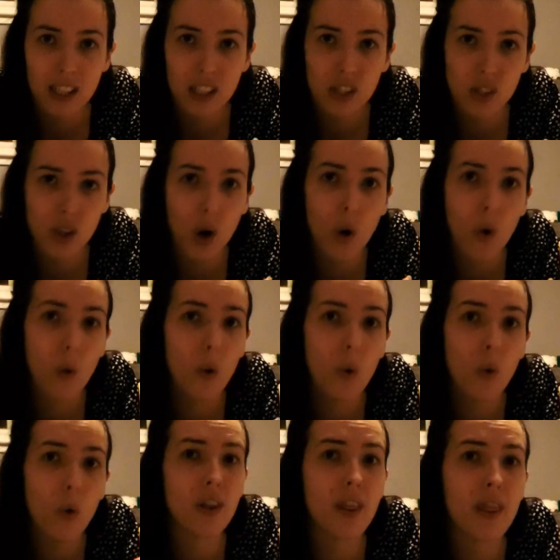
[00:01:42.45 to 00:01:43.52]
So
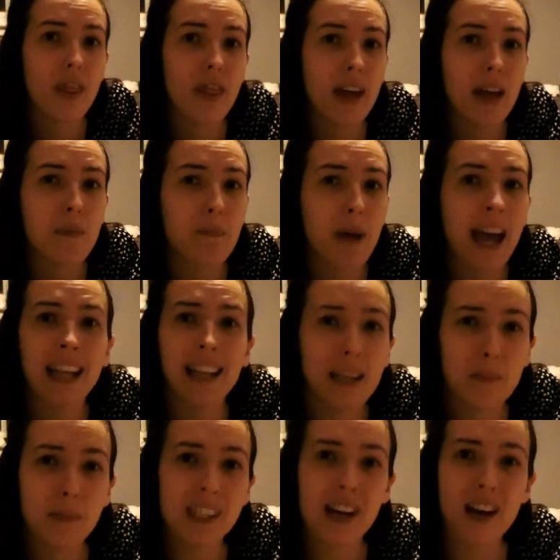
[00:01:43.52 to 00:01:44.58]
they pay
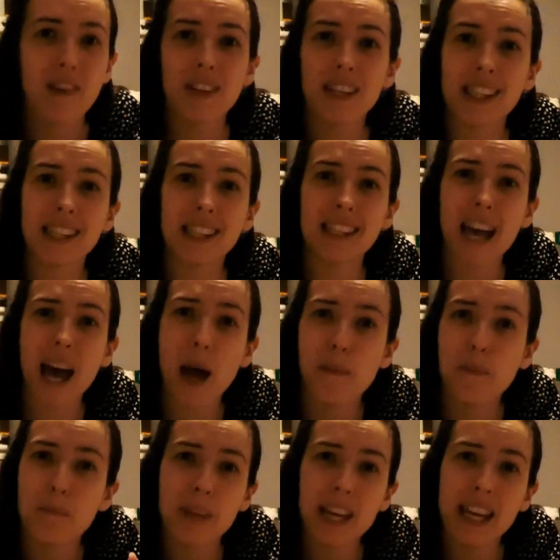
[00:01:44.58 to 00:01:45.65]
lip service to
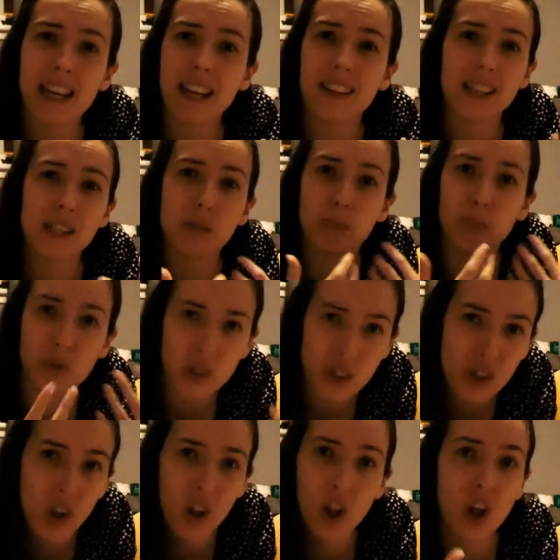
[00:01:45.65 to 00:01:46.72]
him being this
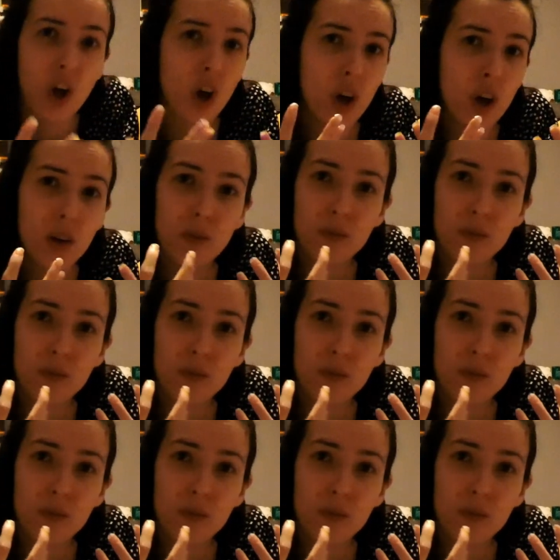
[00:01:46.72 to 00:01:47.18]
brutal,